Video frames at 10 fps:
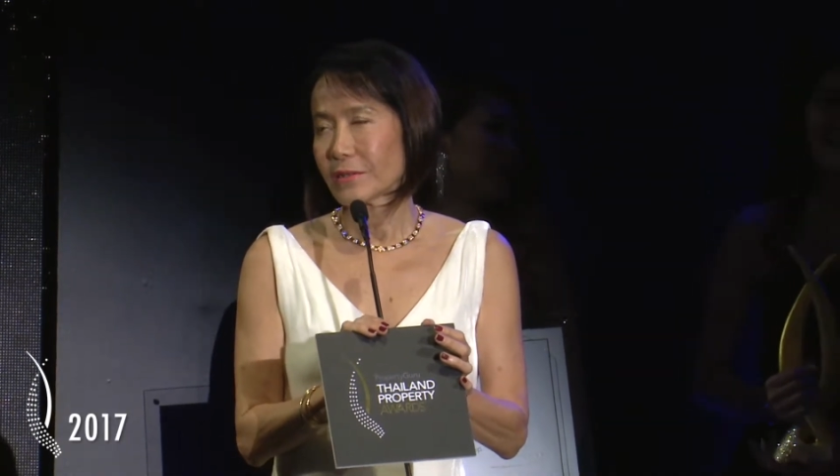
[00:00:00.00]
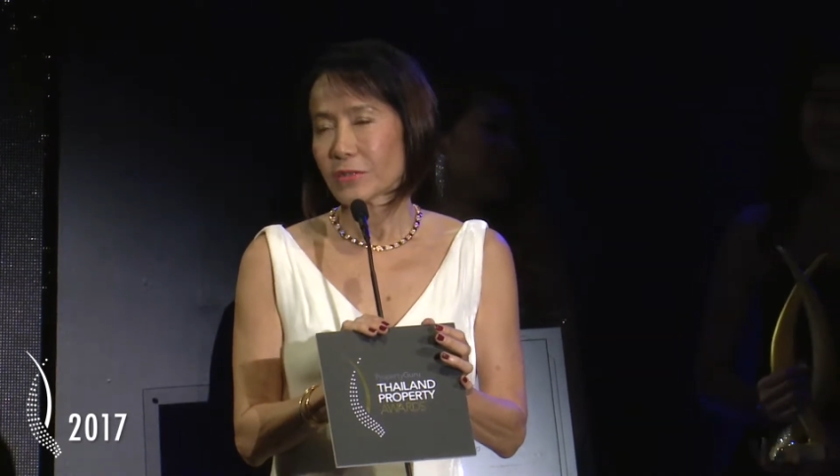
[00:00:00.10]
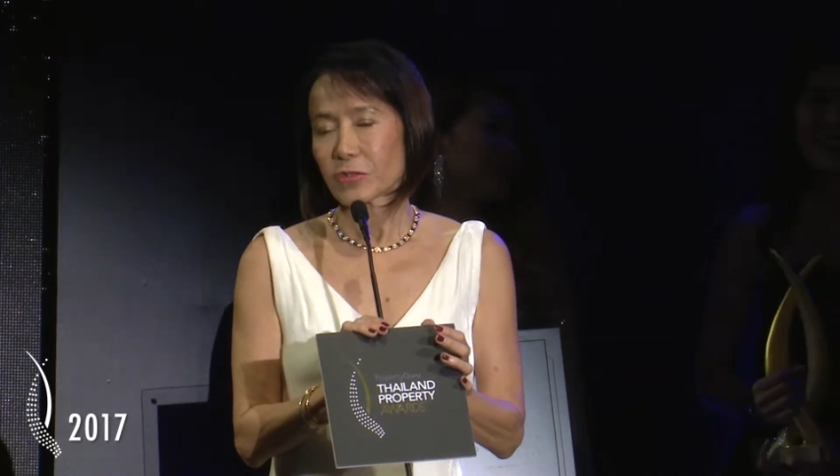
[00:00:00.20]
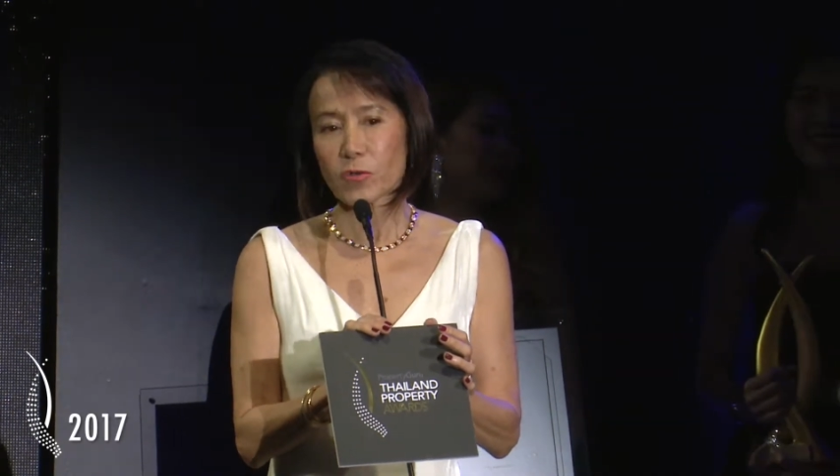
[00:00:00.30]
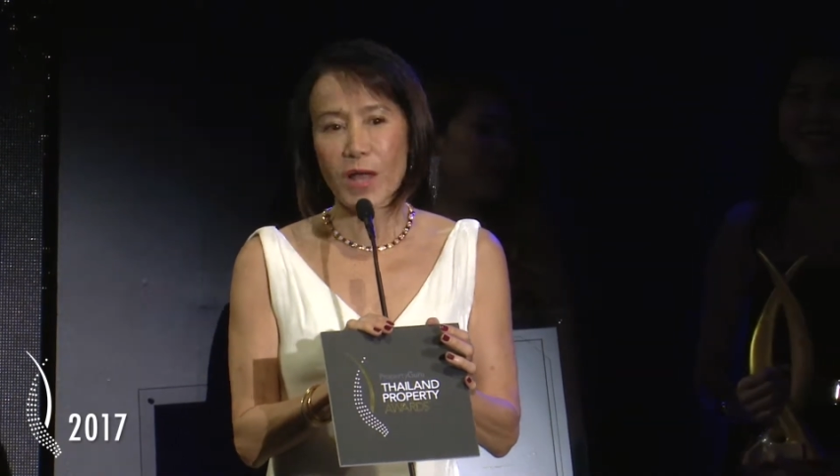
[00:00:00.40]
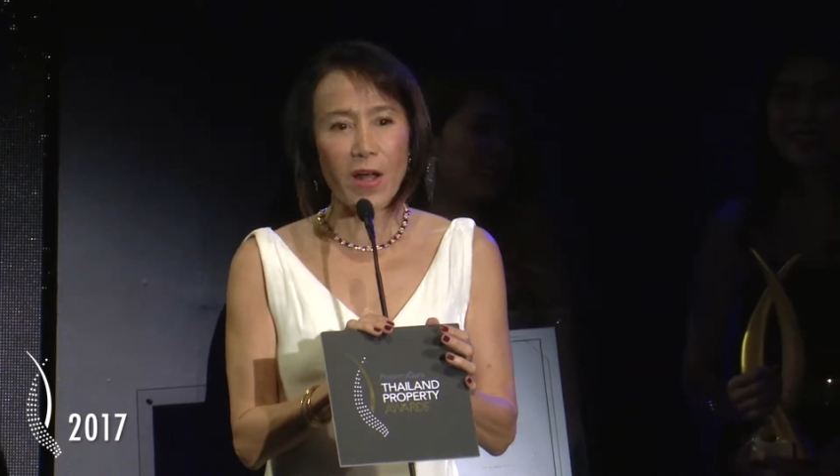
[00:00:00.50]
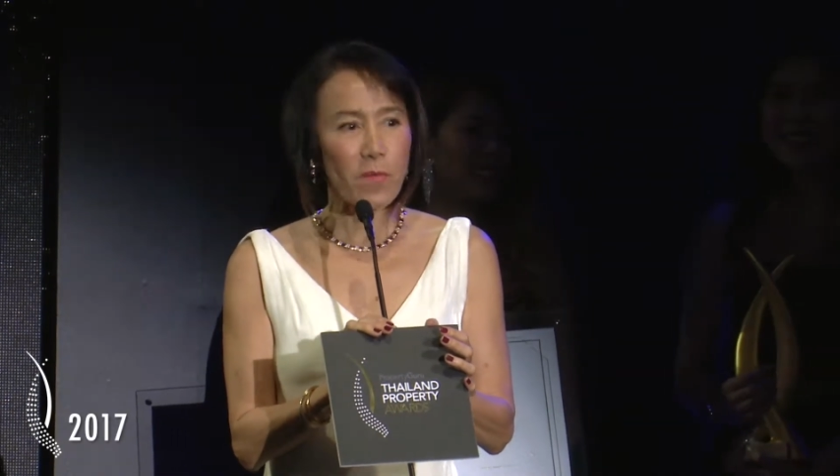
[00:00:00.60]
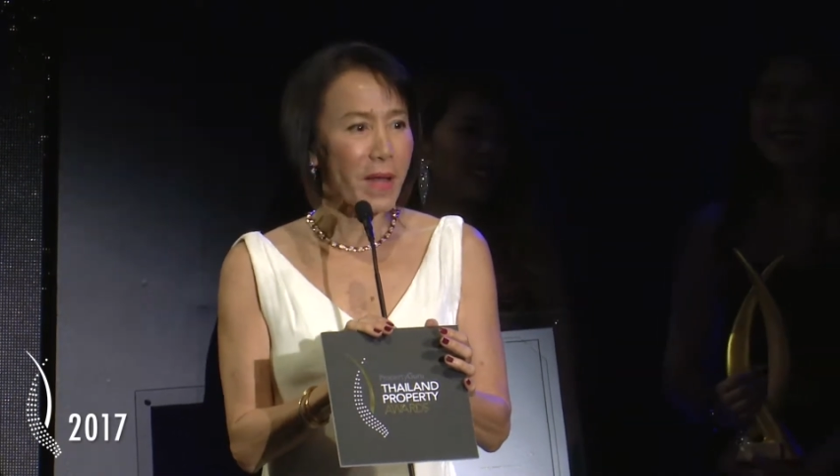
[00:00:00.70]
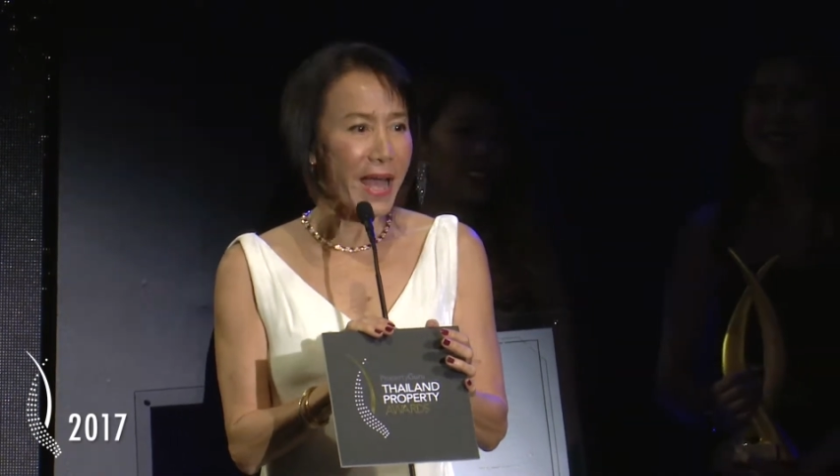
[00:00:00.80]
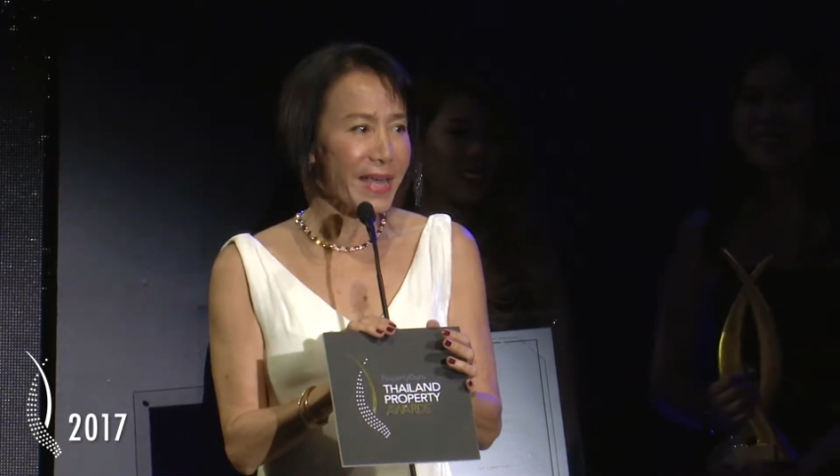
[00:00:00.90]

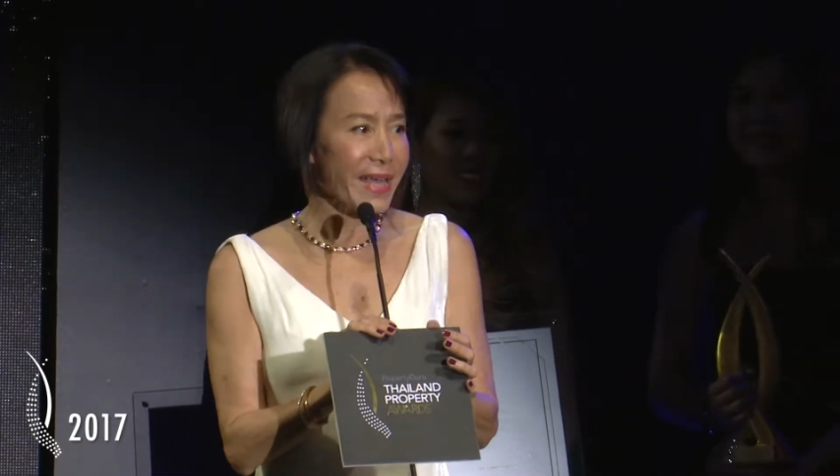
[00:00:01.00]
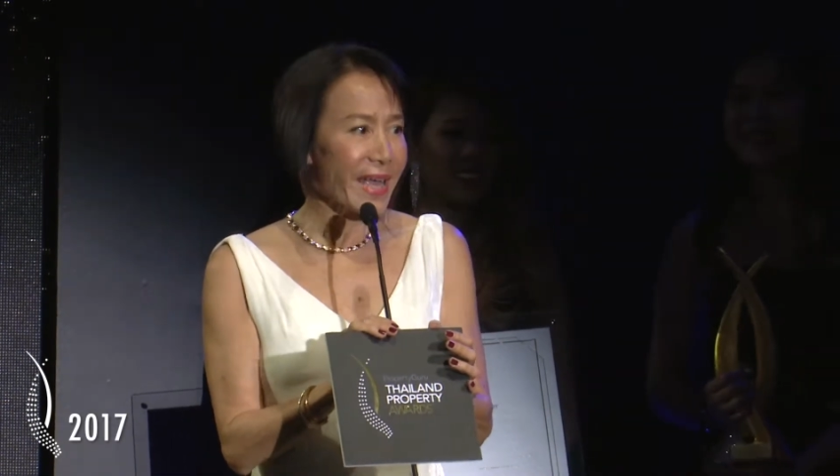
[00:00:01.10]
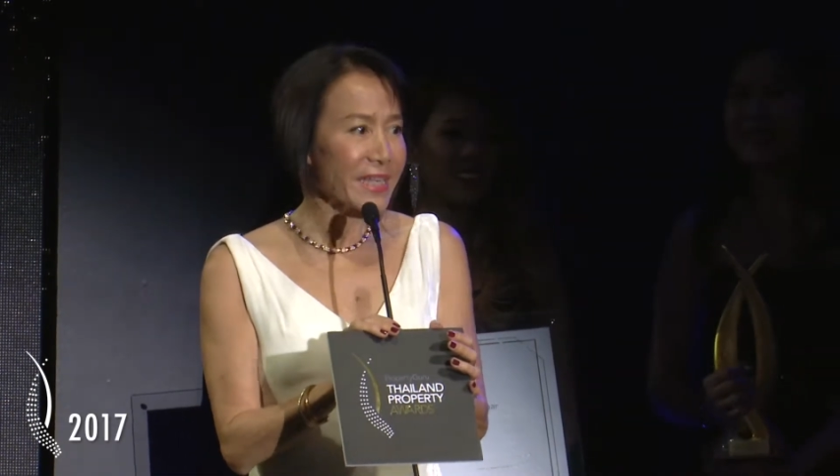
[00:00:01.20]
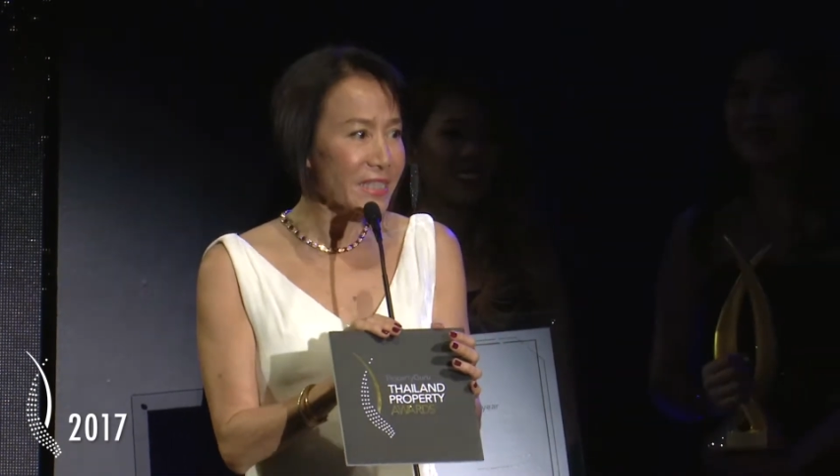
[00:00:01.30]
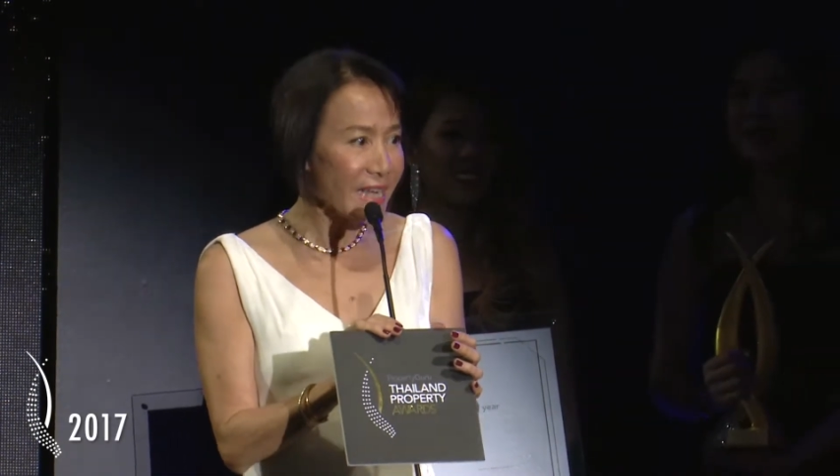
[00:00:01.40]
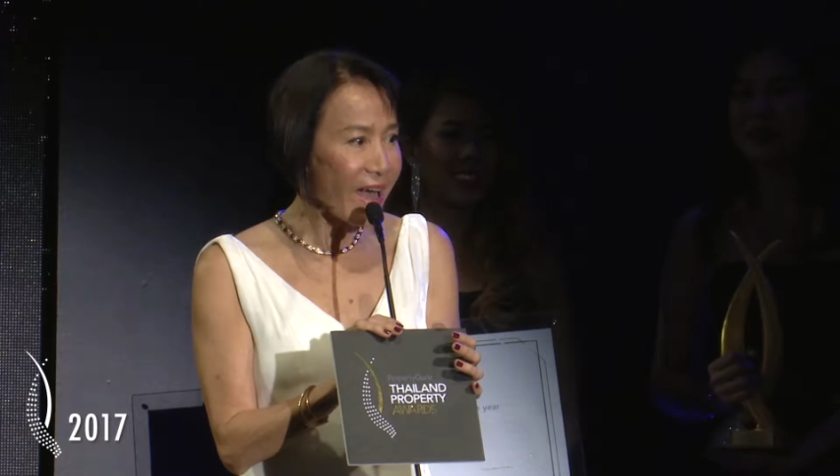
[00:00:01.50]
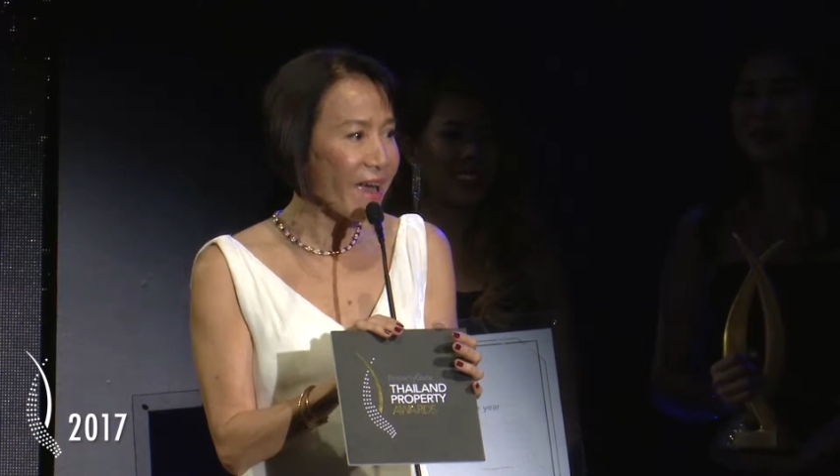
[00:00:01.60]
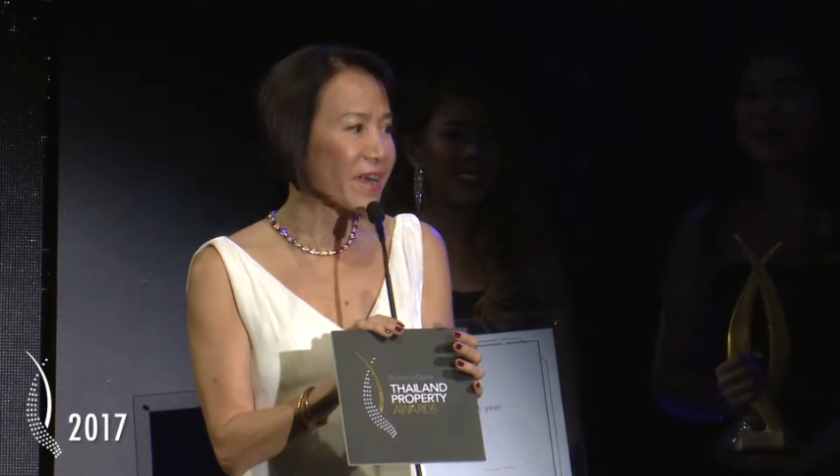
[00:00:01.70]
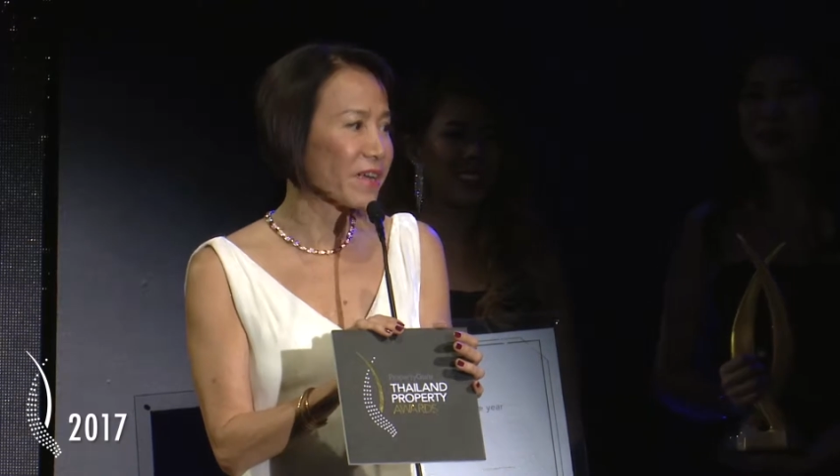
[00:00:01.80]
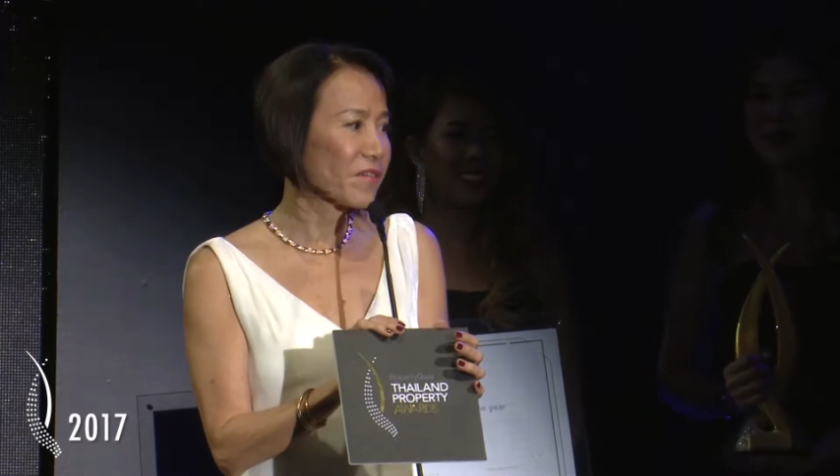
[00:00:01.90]
Throughout my
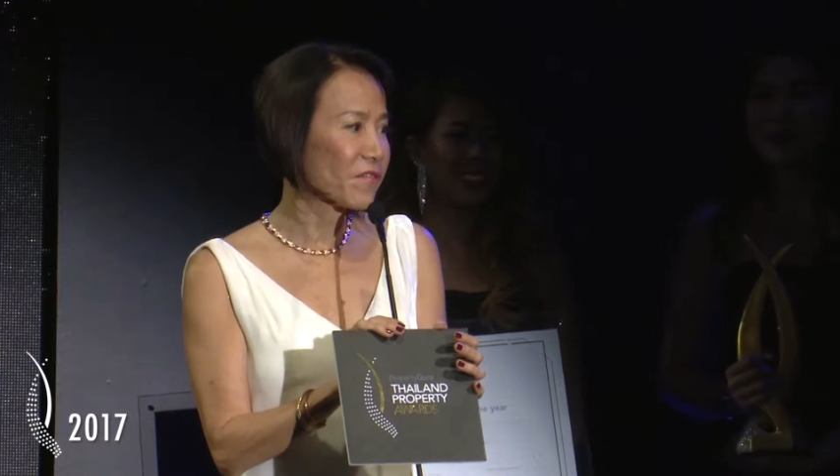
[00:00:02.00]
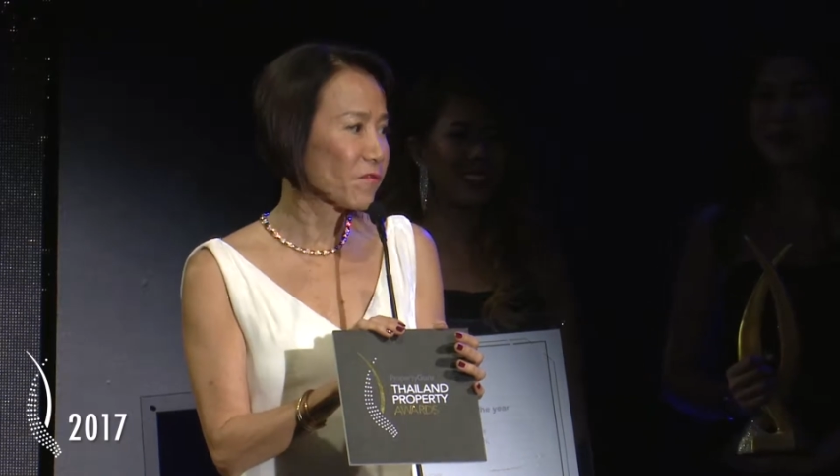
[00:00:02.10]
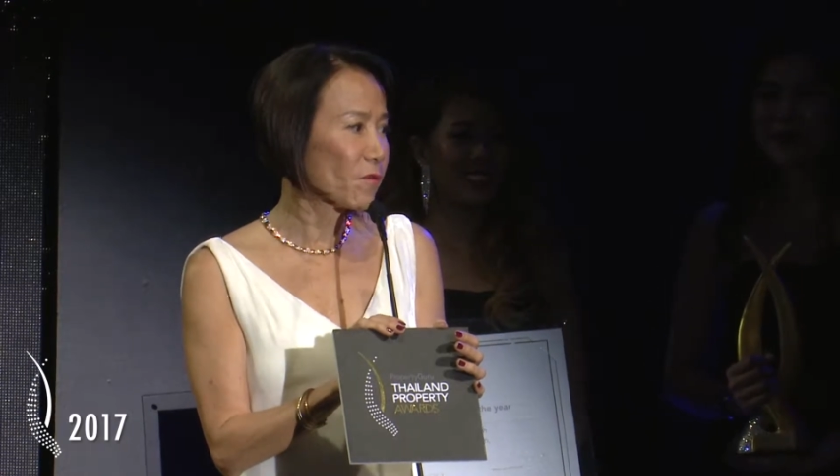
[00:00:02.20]
entire